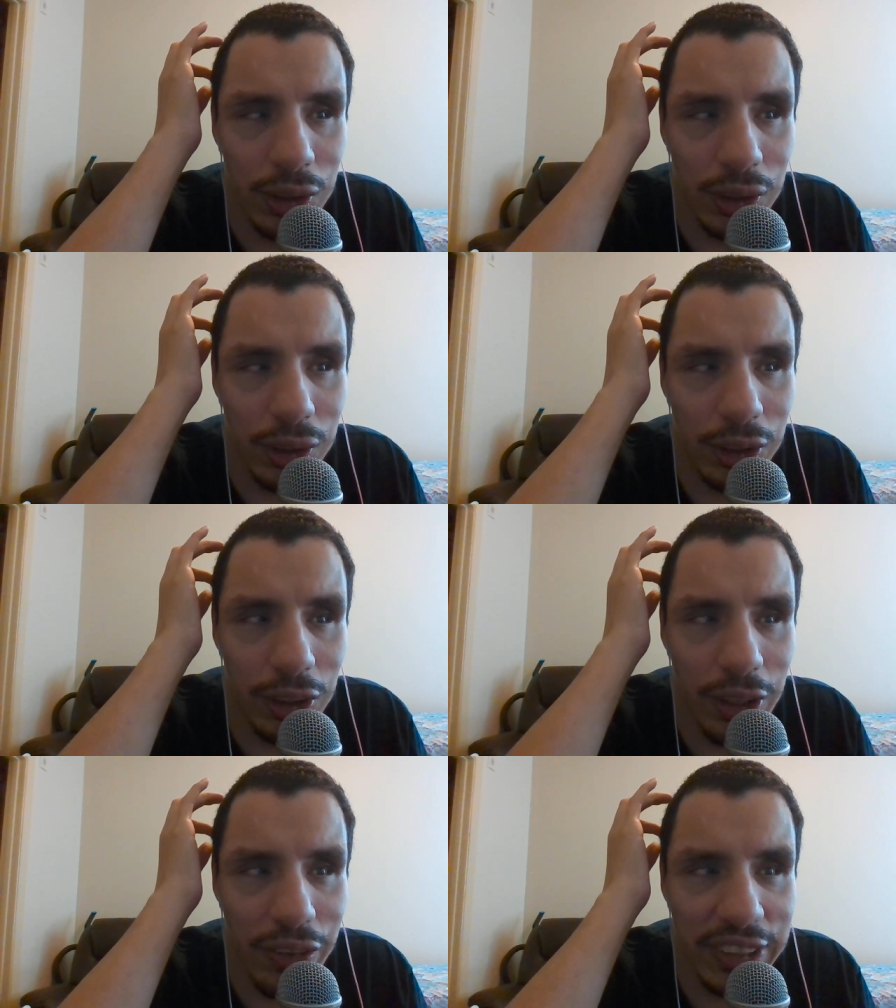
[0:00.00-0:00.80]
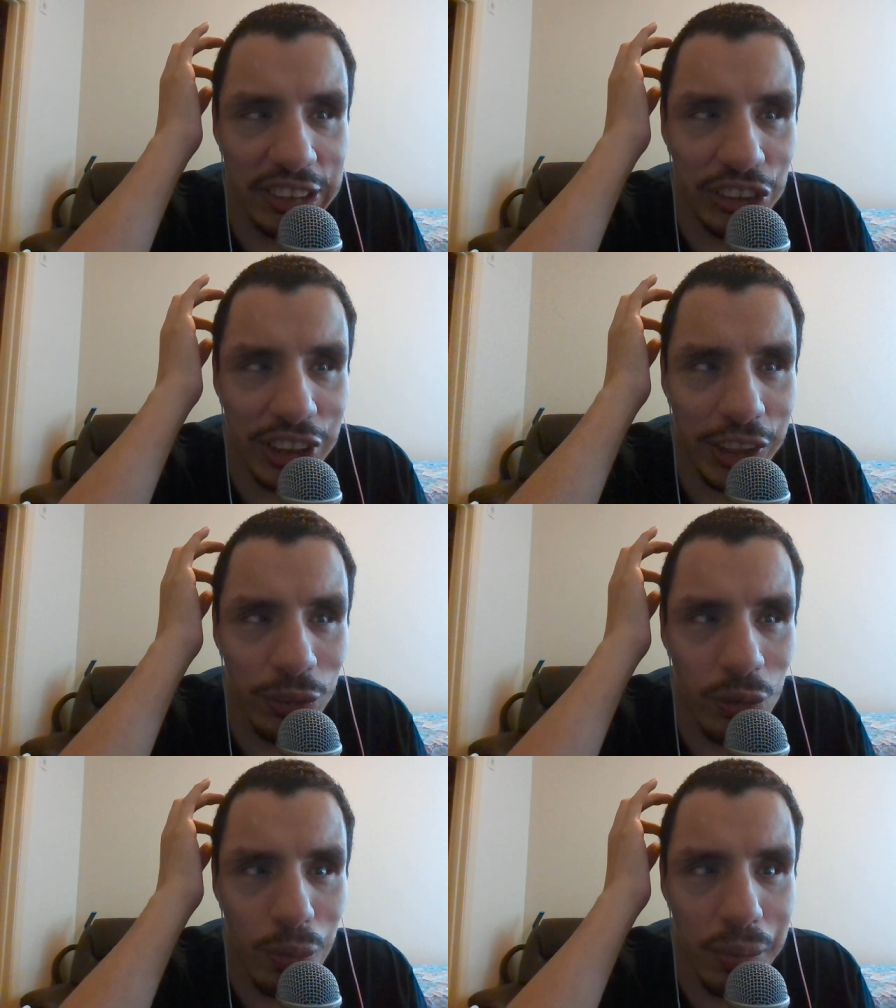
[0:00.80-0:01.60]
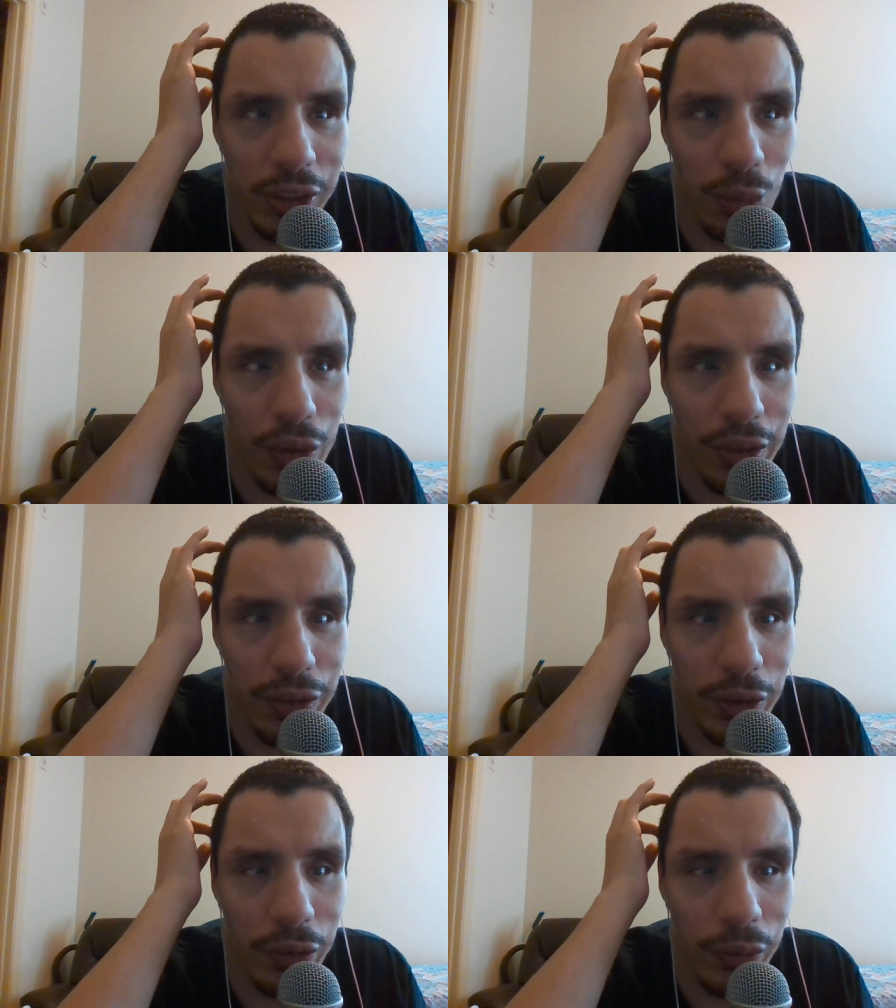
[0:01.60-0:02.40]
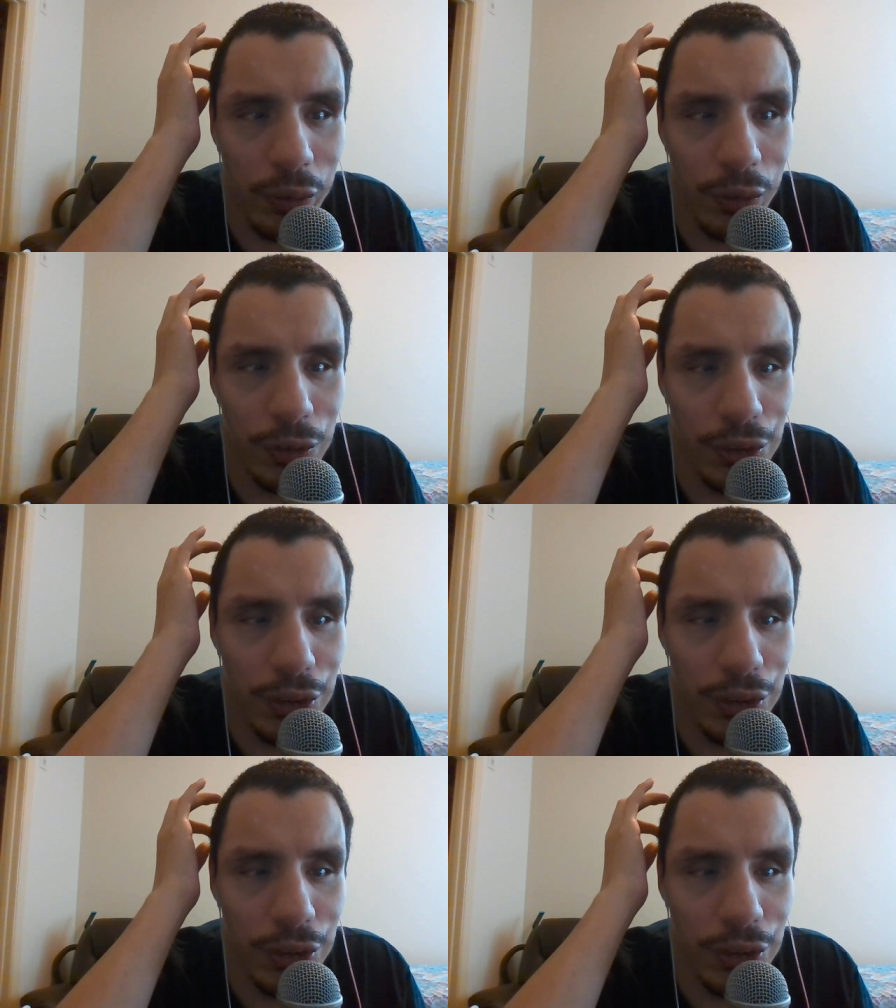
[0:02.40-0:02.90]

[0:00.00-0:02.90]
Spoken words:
on this channel, but with another.